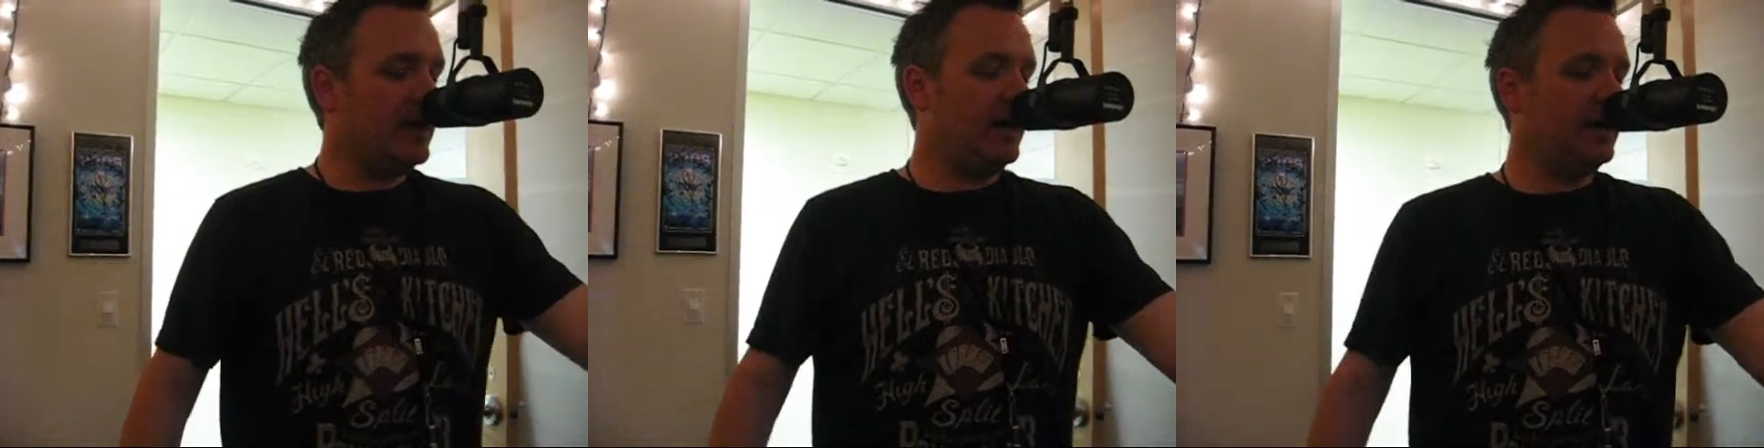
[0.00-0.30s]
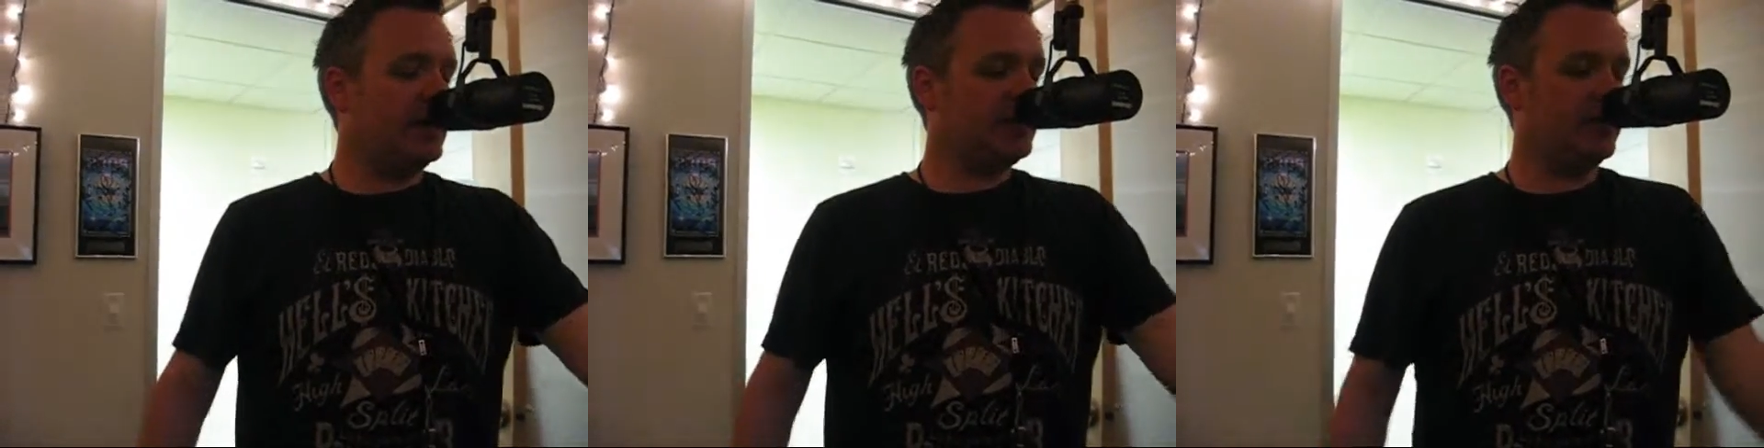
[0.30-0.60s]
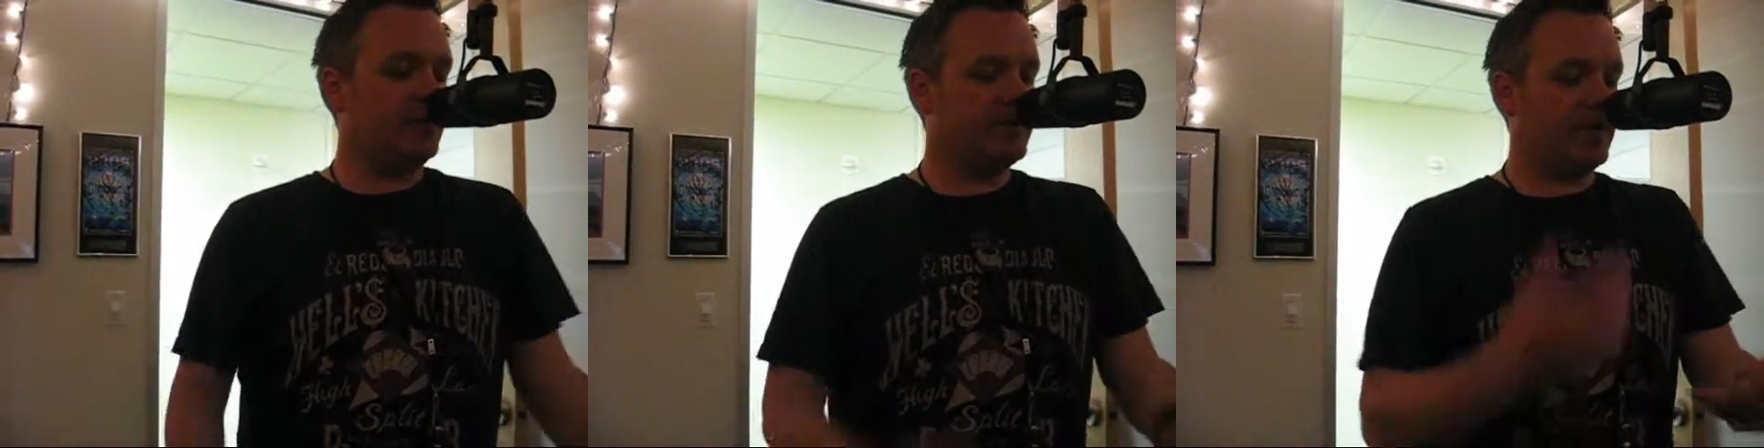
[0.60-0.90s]
Uh, so
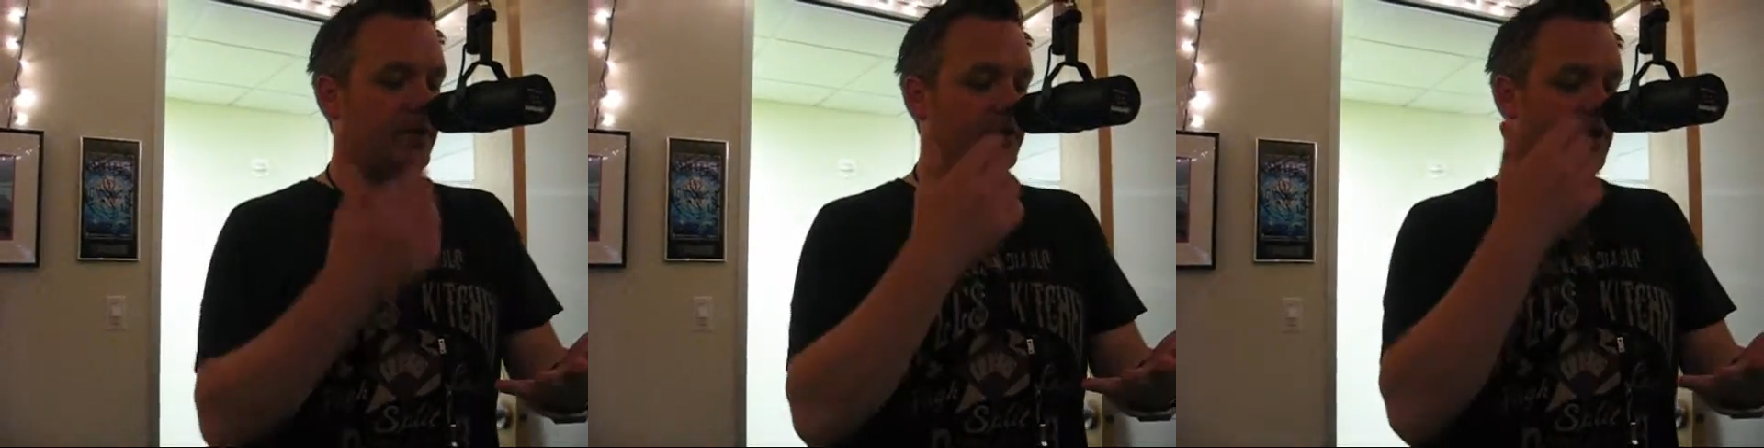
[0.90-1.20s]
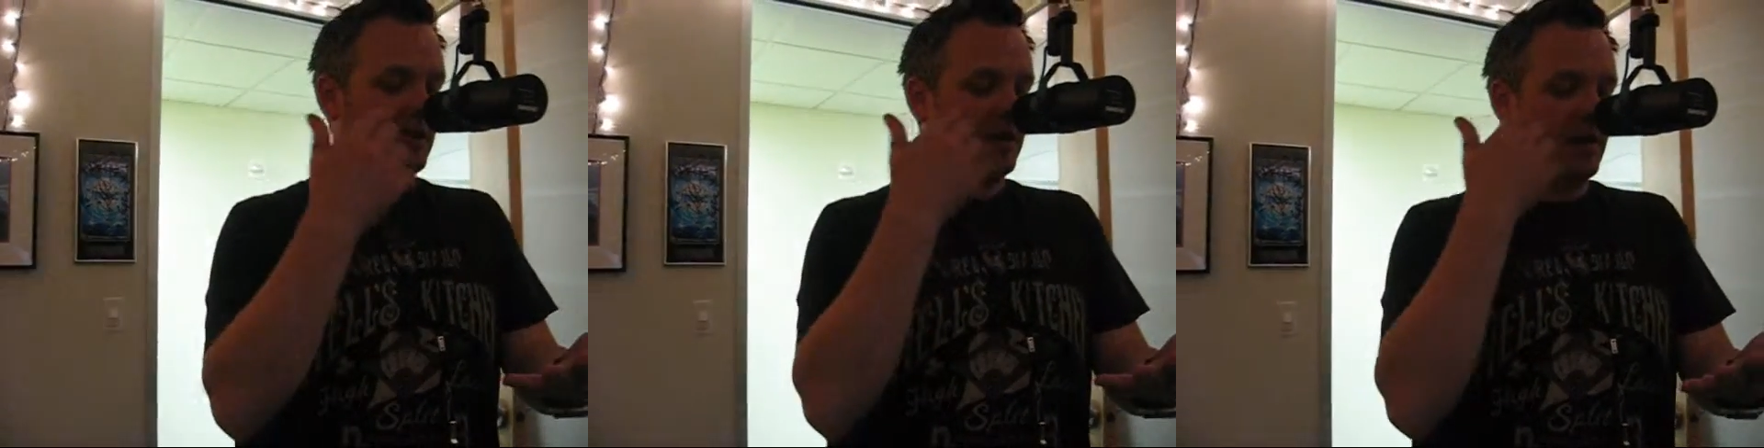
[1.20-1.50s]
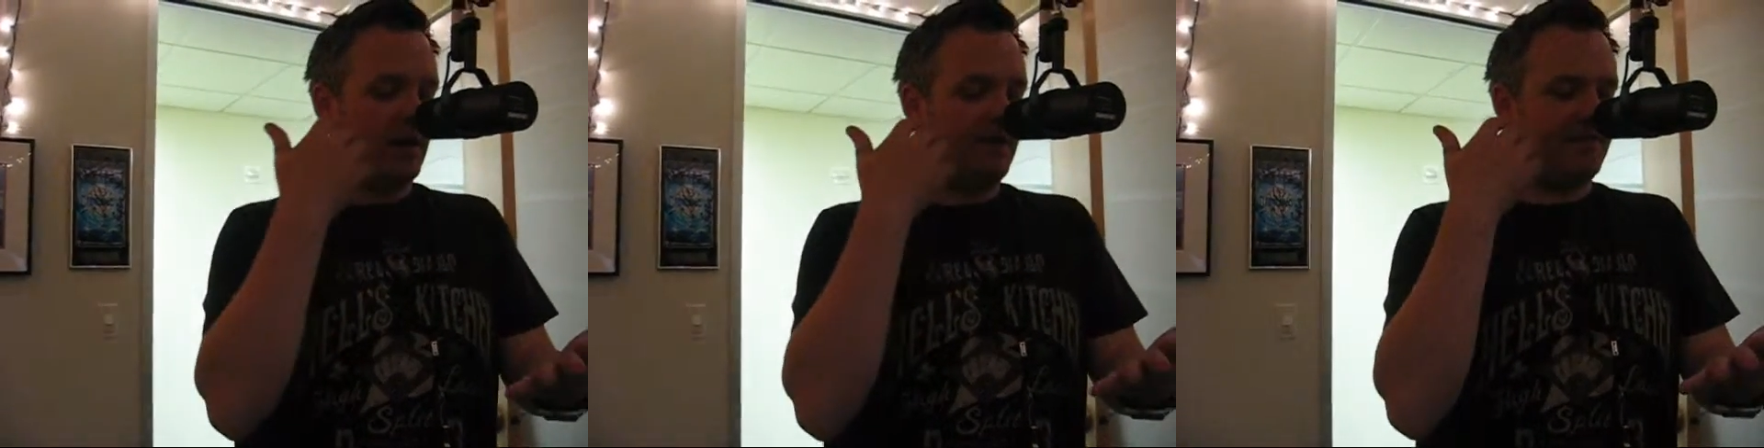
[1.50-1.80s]
there was uh, the the
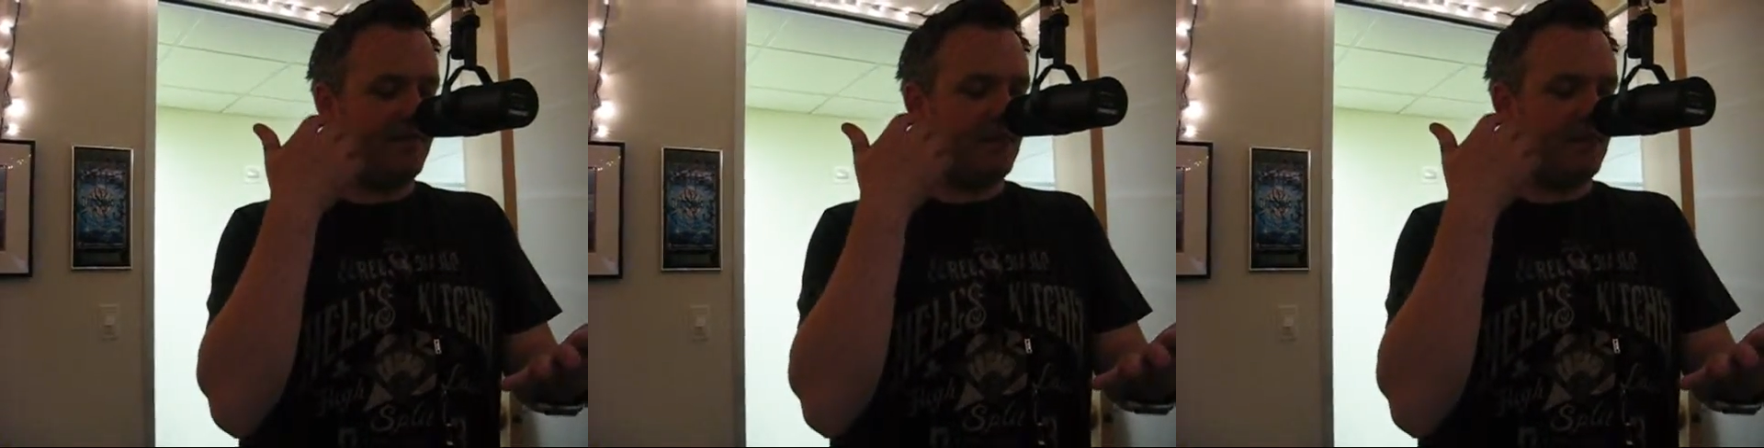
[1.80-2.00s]
golf,